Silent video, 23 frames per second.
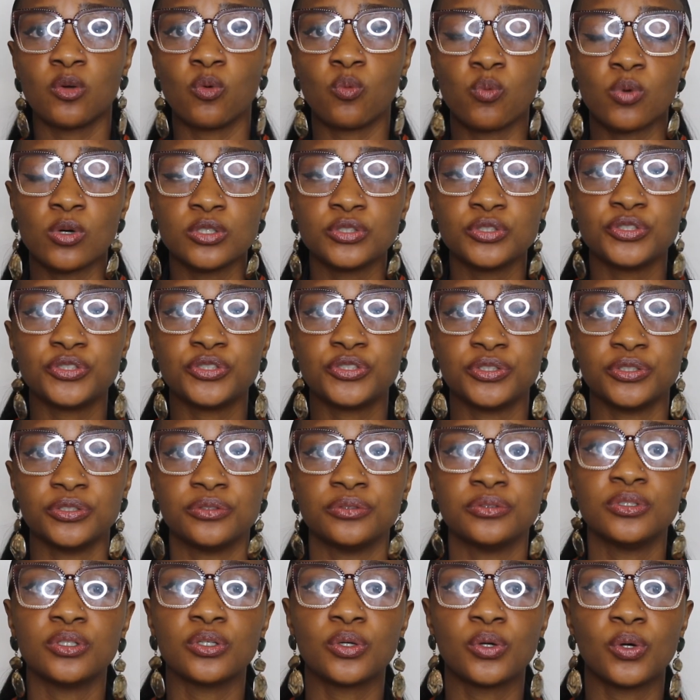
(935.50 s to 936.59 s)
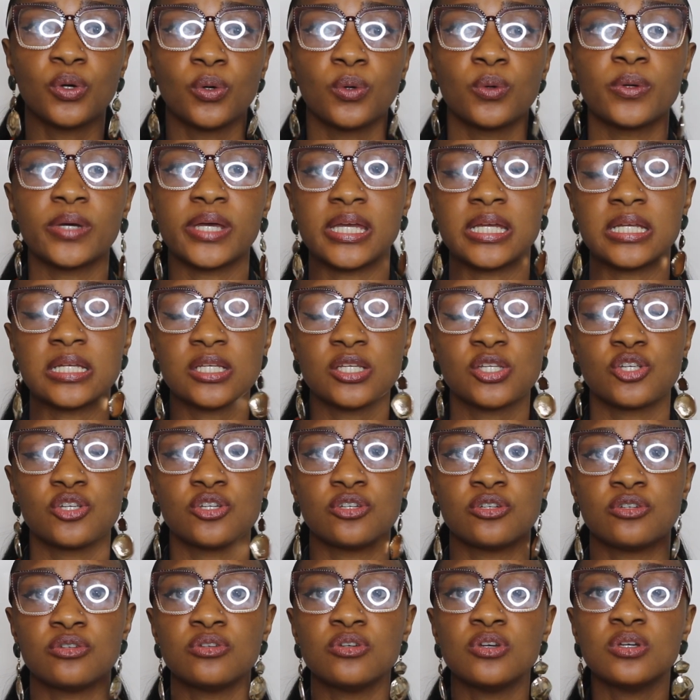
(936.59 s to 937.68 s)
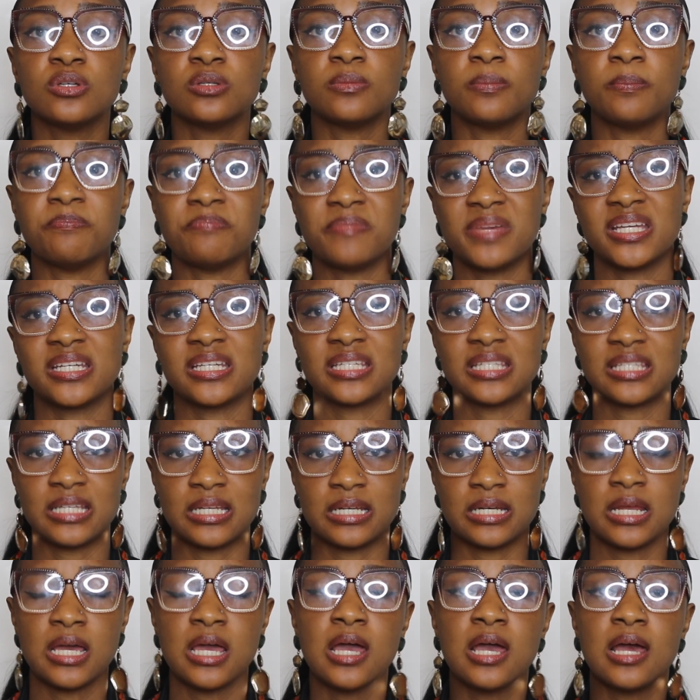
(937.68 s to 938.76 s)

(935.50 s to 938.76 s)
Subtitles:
want to go into medicine.